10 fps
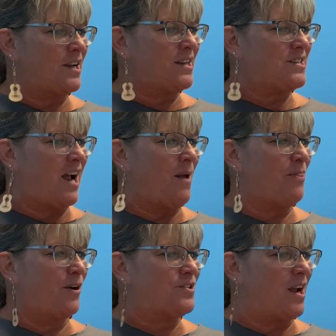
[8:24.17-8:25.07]
Second time,
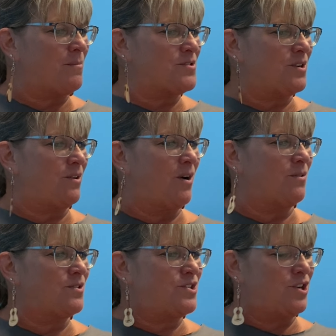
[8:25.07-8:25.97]
third time.
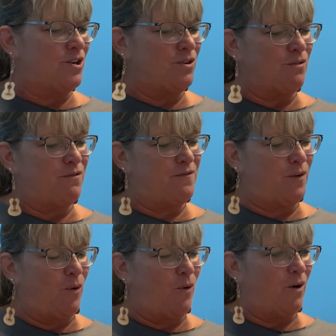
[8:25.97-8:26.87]
0, 2,
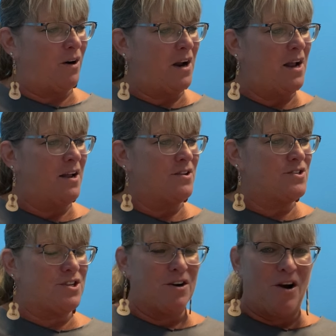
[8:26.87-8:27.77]
4,
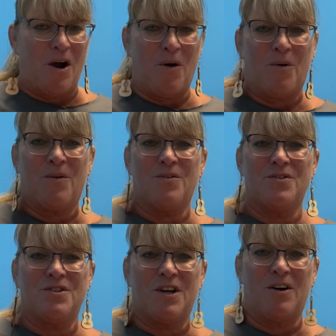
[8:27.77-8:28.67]
0,
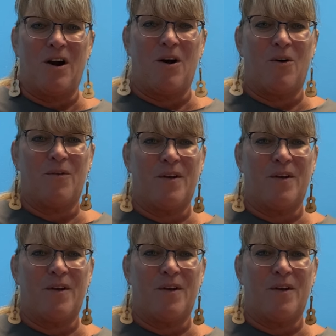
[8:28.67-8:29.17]
0.